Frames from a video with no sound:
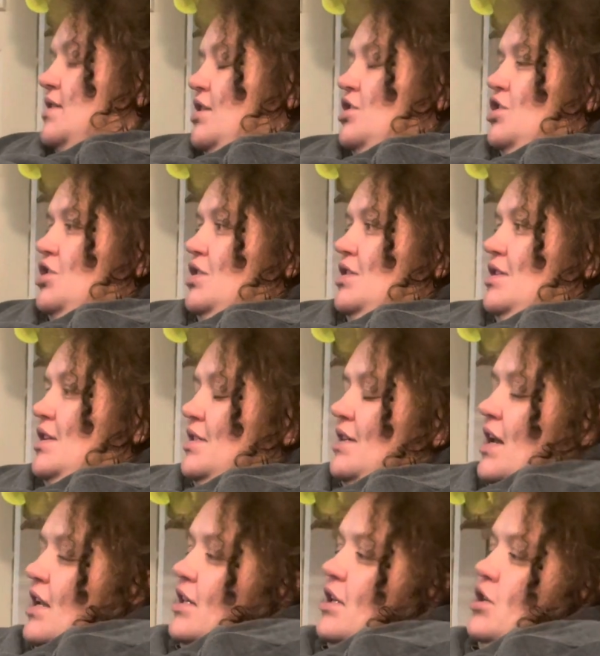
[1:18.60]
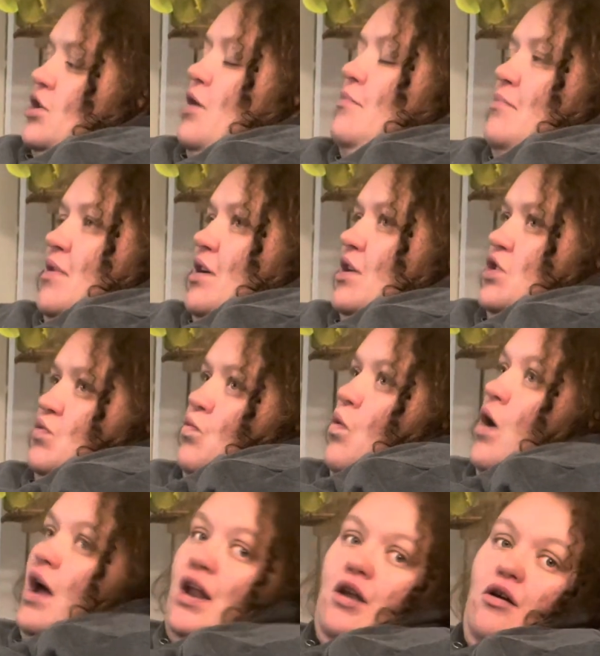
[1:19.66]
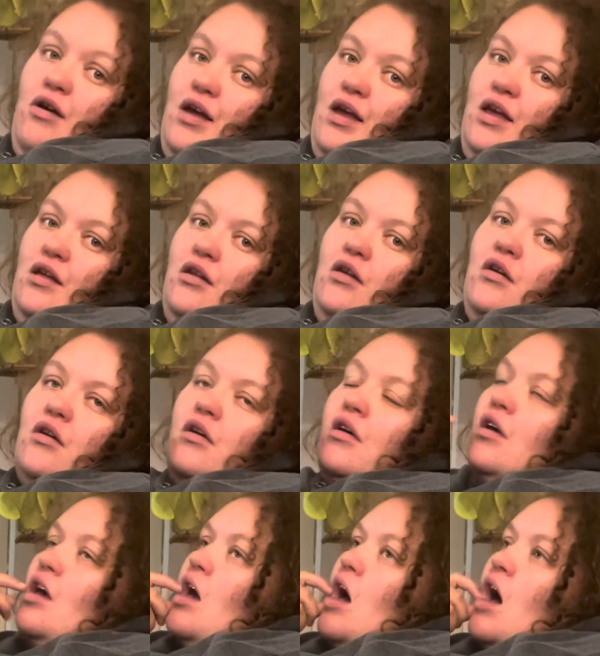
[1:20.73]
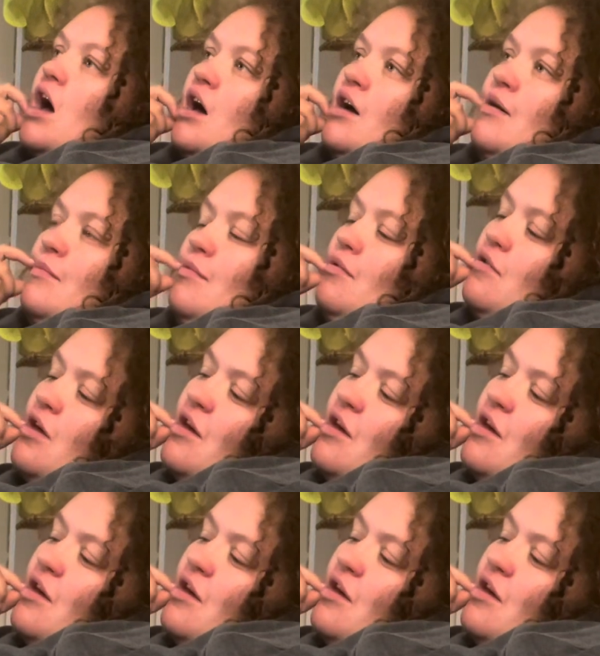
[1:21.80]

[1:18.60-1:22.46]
that she just decided to dump because why not?